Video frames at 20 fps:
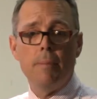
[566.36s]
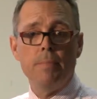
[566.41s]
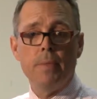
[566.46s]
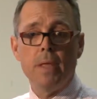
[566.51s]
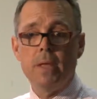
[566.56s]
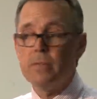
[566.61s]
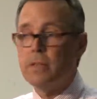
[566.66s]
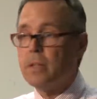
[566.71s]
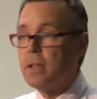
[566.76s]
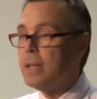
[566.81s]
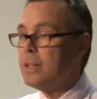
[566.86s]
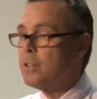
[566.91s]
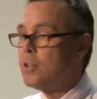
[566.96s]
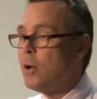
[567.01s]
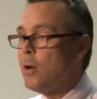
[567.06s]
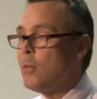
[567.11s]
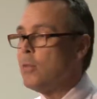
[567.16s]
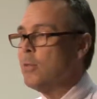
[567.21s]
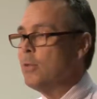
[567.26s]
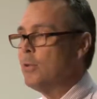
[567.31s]
is that it's
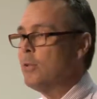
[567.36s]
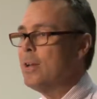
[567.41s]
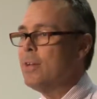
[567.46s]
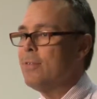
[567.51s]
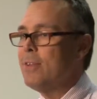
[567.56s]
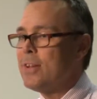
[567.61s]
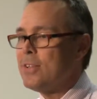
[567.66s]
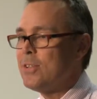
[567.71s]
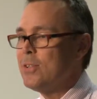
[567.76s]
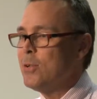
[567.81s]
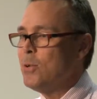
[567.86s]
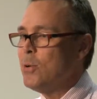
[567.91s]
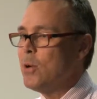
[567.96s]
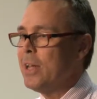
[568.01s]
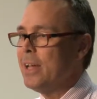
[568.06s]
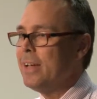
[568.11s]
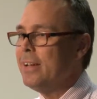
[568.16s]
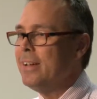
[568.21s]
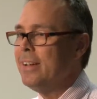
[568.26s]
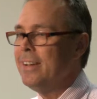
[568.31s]
got the three of us
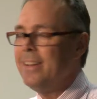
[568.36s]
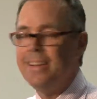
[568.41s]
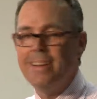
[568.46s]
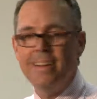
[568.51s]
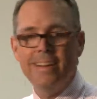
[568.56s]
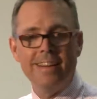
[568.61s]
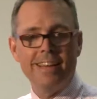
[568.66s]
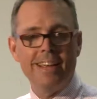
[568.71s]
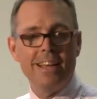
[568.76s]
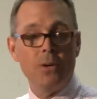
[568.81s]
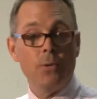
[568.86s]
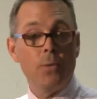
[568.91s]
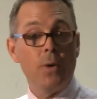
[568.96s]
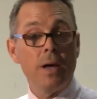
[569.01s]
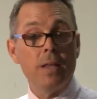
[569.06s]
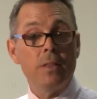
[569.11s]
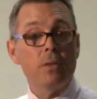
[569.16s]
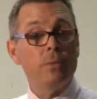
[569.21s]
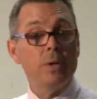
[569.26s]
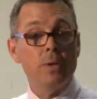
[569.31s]
talking in a
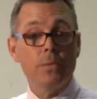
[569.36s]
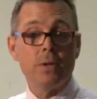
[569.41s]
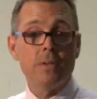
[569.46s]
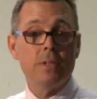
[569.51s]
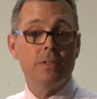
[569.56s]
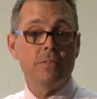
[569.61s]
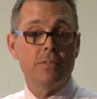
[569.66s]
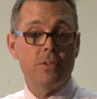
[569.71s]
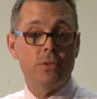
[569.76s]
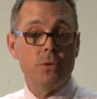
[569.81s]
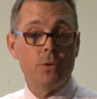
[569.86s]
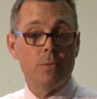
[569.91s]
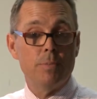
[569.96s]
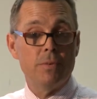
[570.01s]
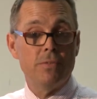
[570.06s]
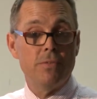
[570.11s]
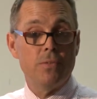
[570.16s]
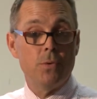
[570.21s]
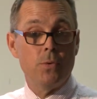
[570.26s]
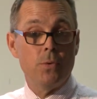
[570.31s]
way that we wouldn't have talked
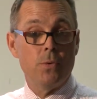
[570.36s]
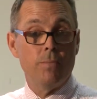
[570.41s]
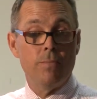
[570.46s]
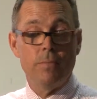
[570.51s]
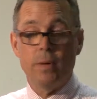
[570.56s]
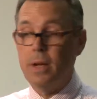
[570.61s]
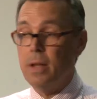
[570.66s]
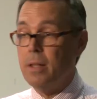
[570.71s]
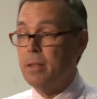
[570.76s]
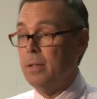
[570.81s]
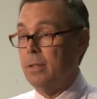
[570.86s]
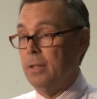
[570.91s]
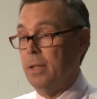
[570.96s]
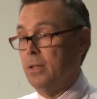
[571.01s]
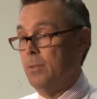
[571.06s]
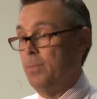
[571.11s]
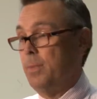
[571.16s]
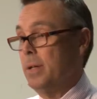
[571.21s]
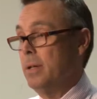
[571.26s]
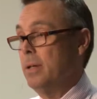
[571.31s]
before, and I think
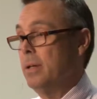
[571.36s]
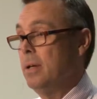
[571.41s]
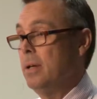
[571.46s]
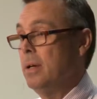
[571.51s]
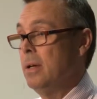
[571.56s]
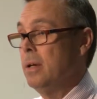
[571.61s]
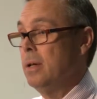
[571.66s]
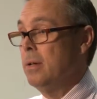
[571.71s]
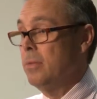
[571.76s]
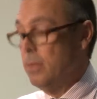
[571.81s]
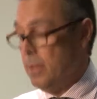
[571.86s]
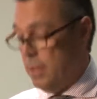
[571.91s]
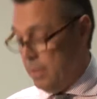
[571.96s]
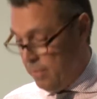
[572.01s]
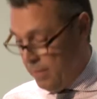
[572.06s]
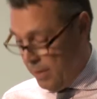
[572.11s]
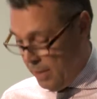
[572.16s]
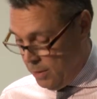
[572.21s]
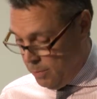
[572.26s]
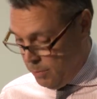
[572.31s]
that's been really
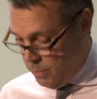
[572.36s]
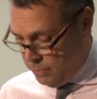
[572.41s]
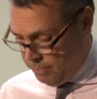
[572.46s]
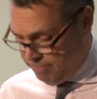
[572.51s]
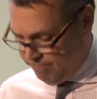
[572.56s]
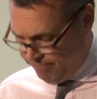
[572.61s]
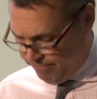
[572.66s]
valuable.